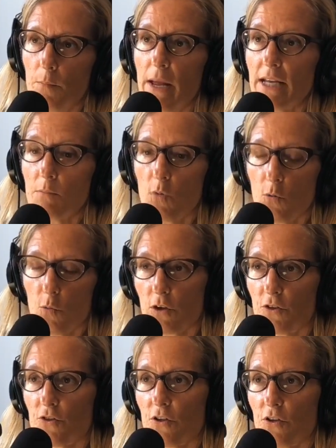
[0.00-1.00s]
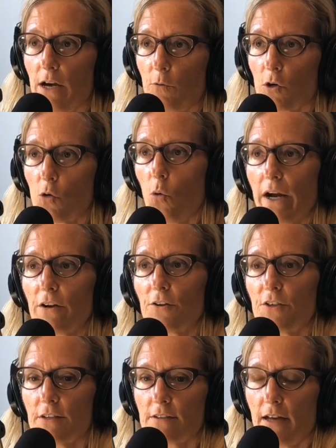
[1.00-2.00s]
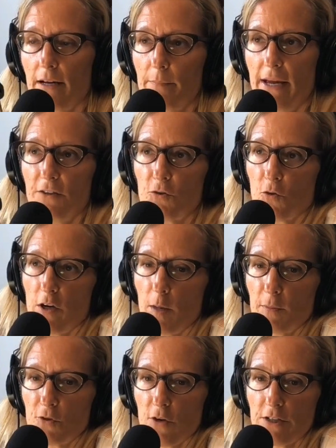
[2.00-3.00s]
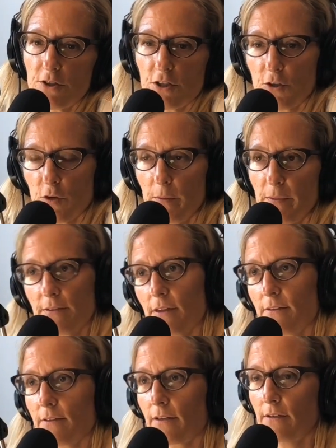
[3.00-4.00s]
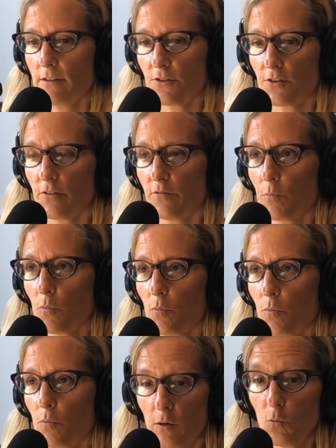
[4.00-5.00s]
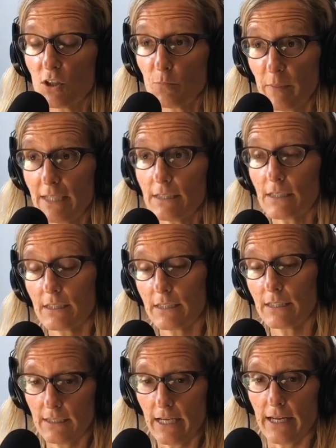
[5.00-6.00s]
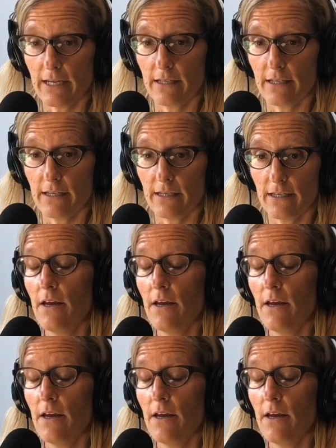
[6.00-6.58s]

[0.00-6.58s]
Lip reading: many more workers are now required to sign mandatory arbitration agreements as a condition of employment, which basically says